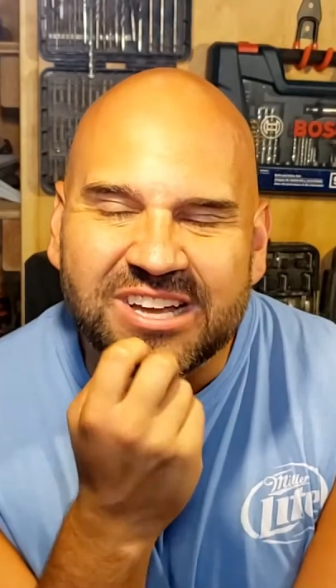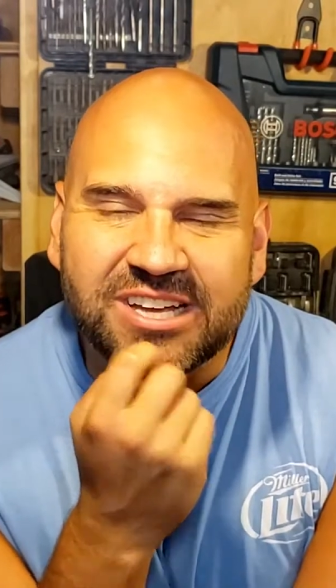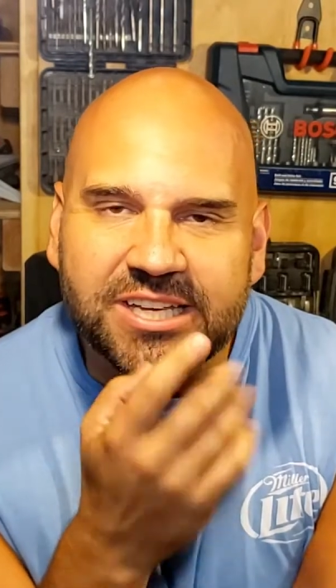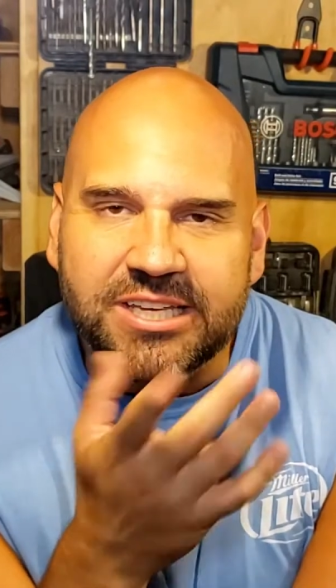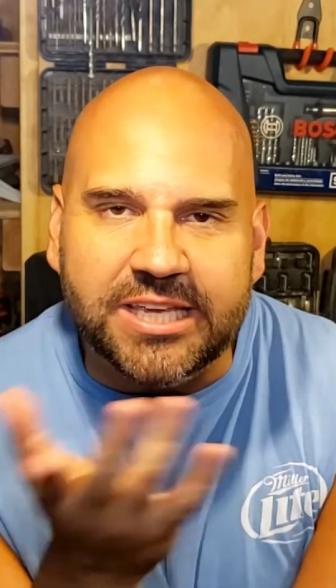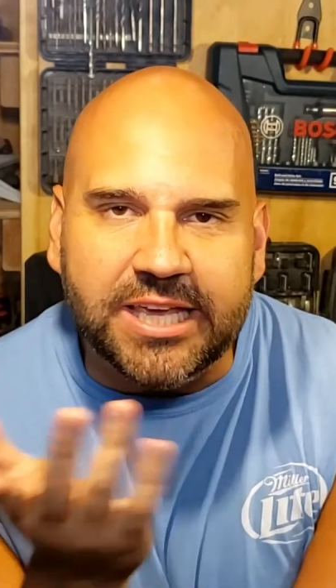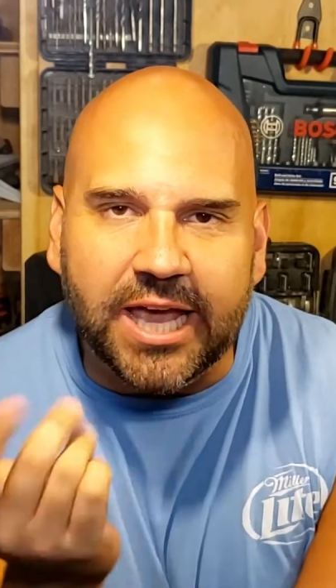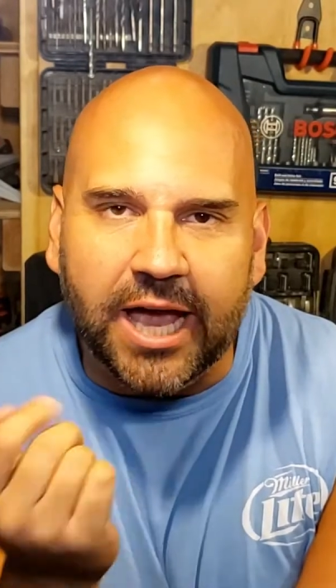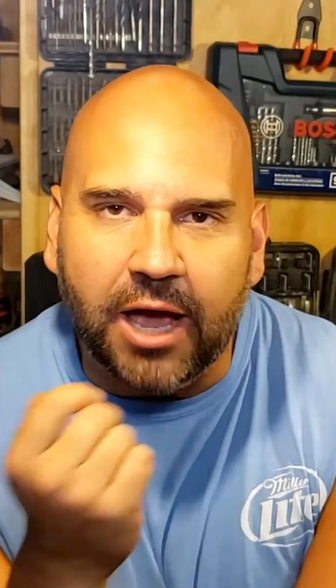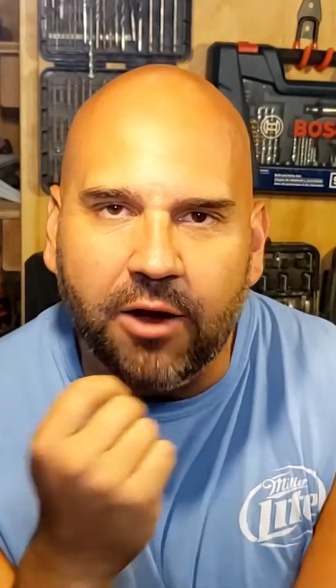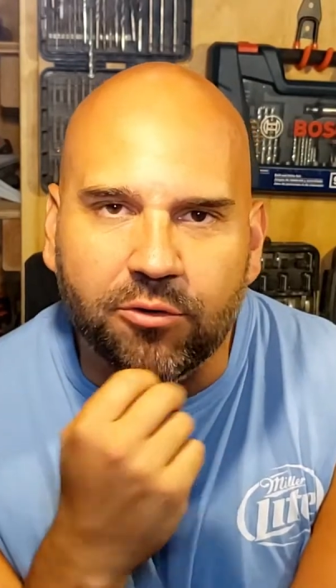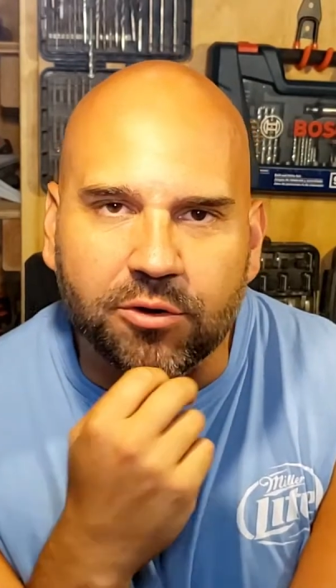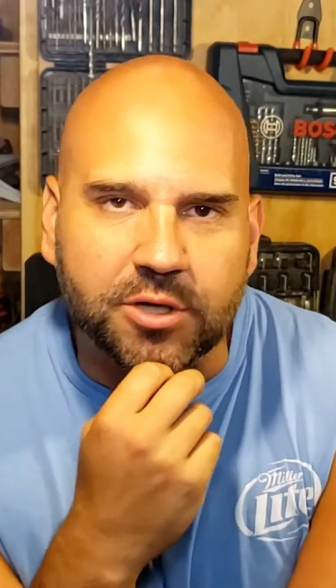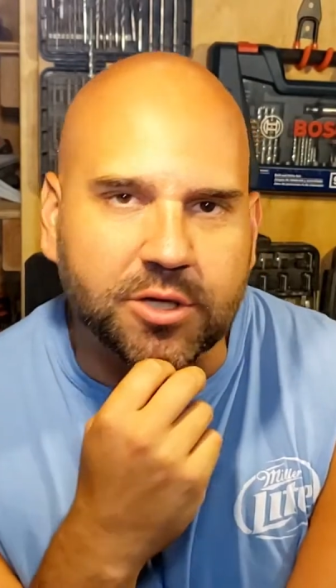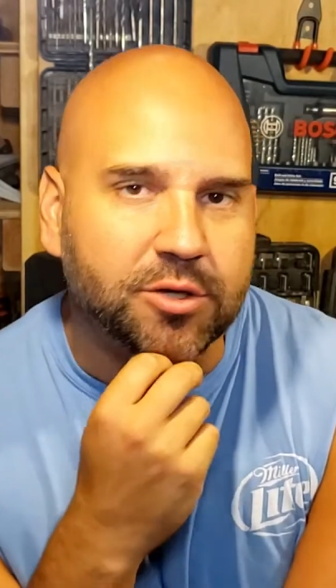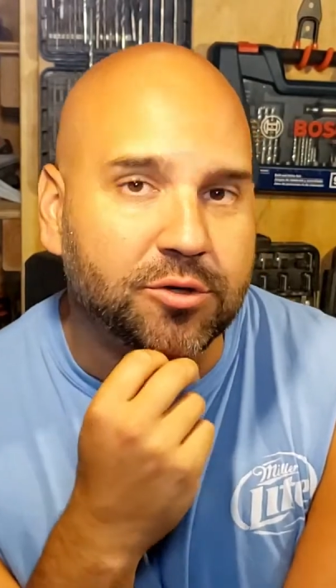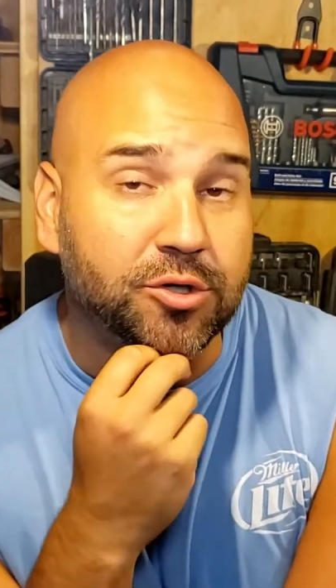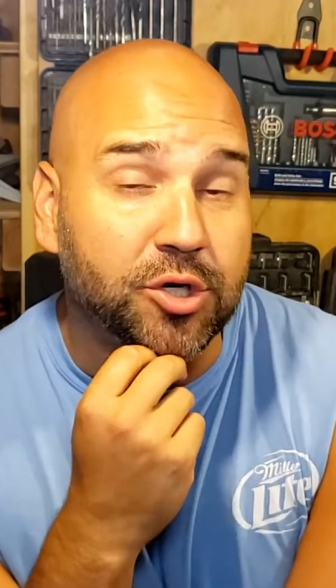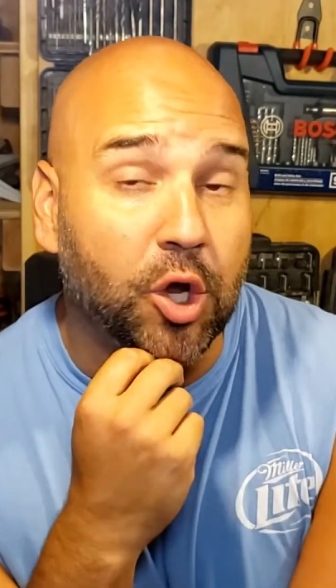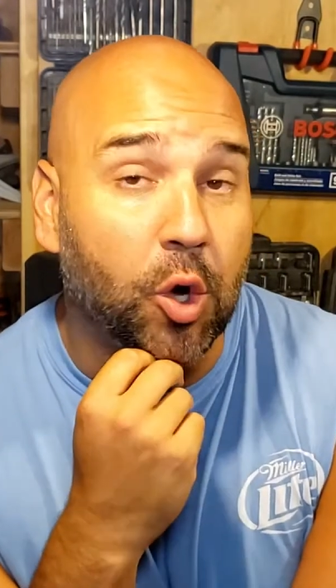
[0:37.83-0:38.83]
Yeah, I really
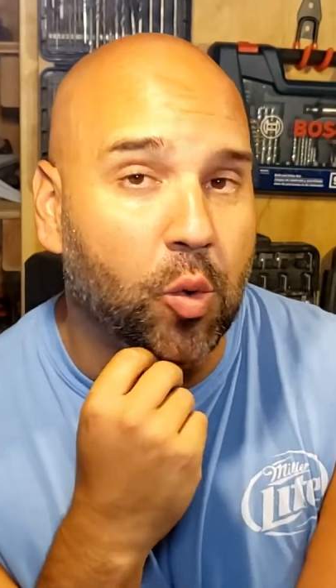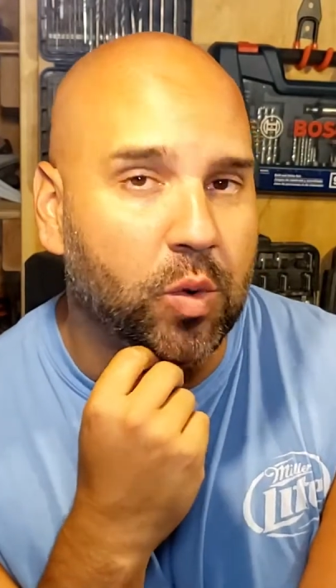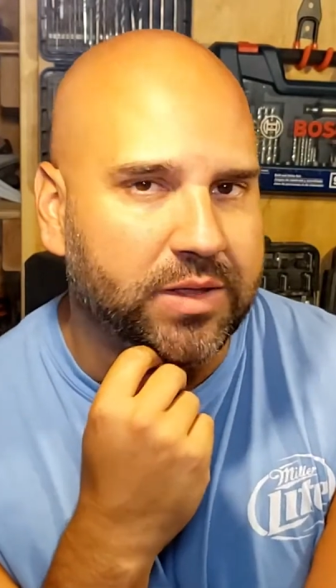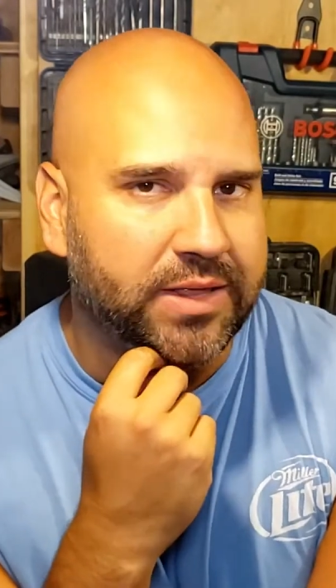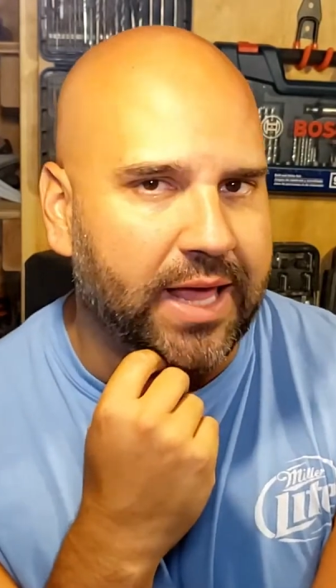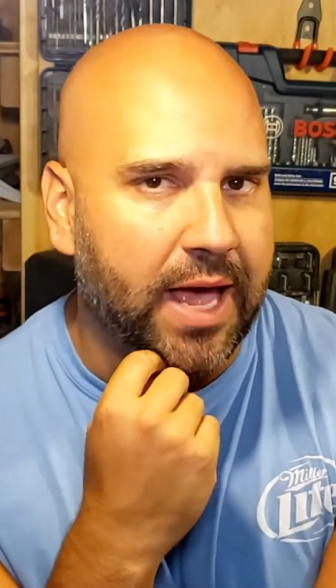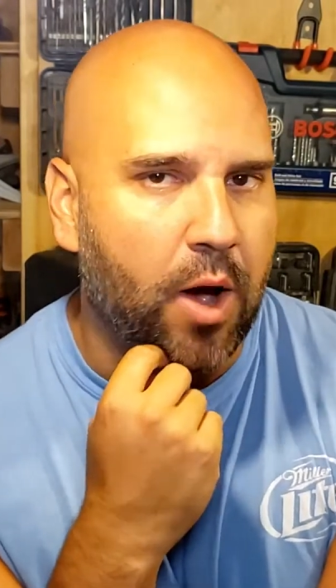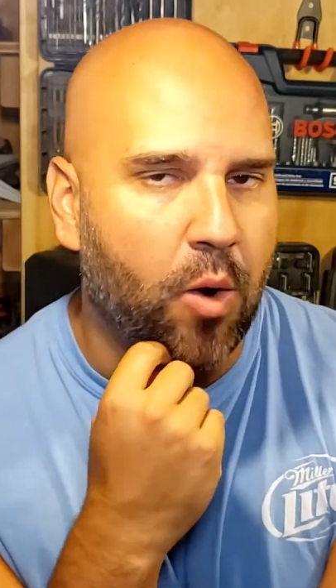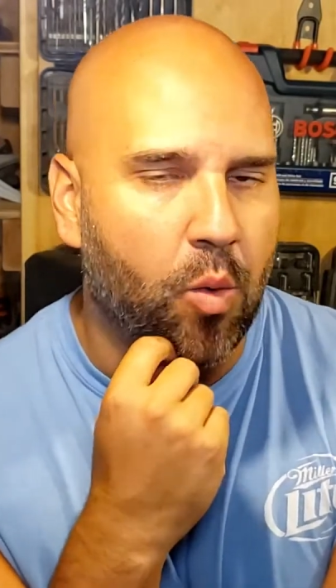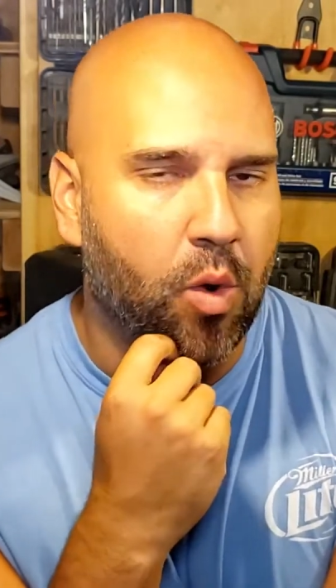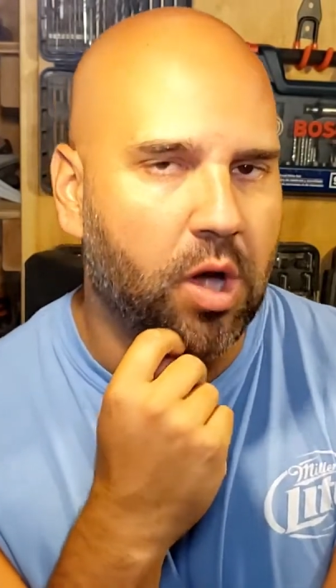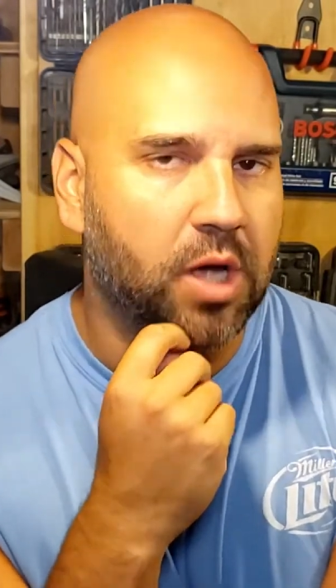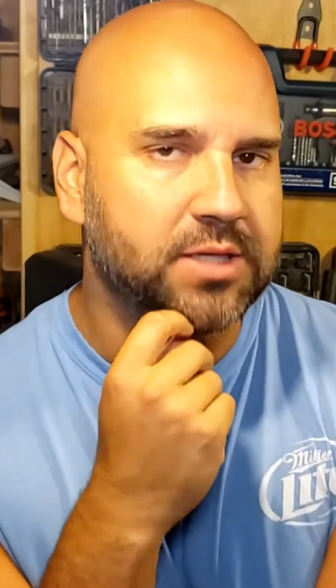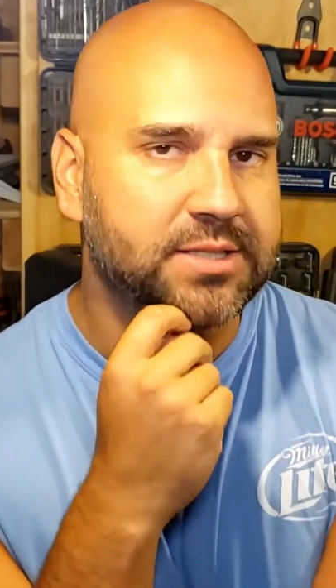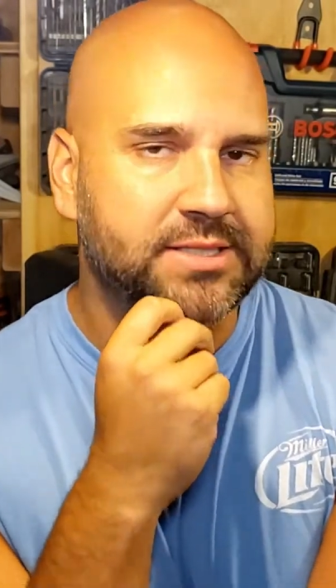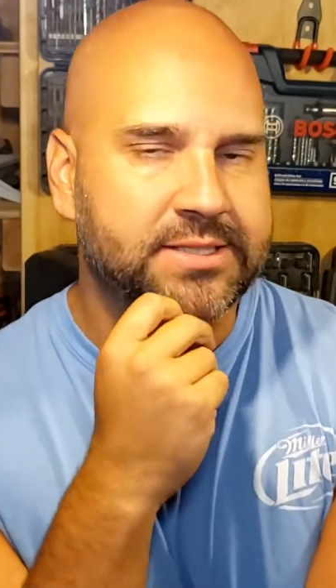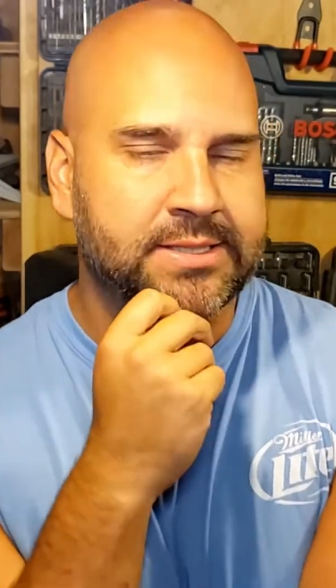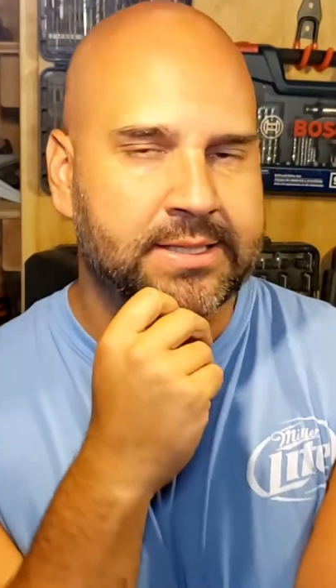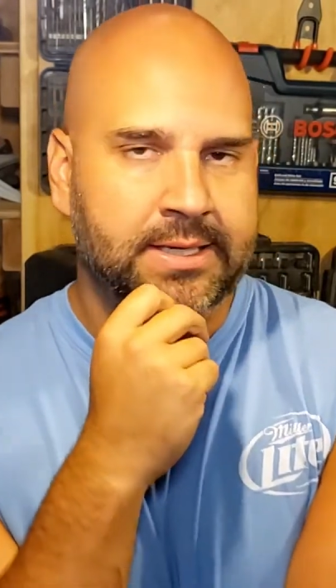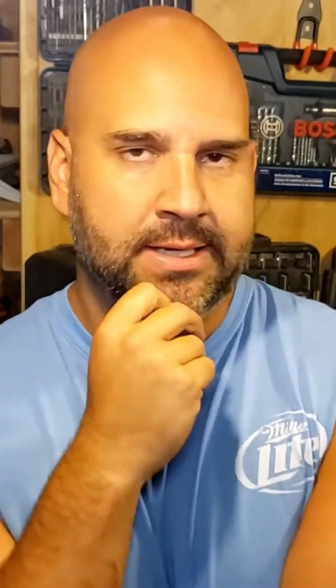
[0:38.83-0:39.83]
don't know what that
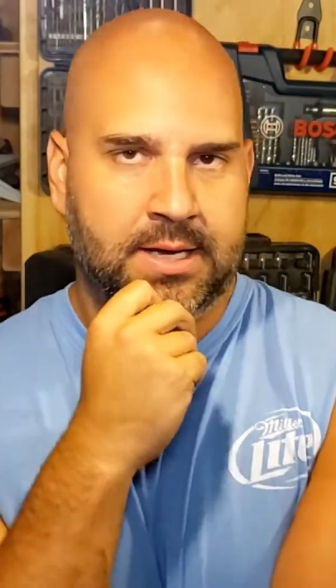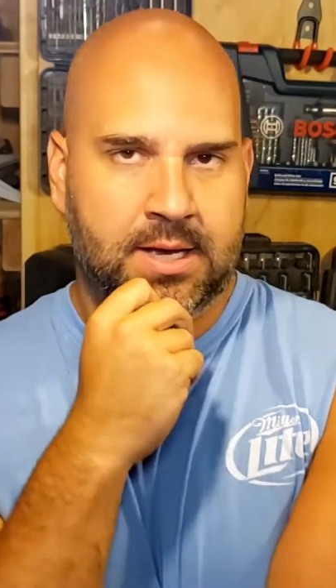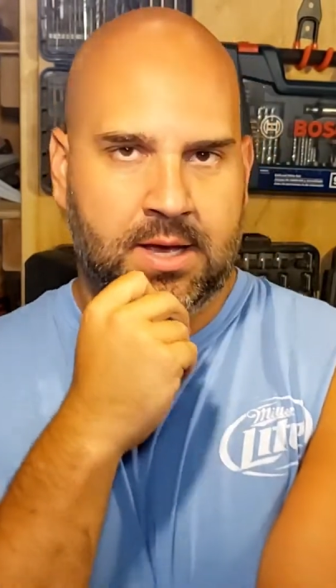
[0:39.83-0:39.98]
was.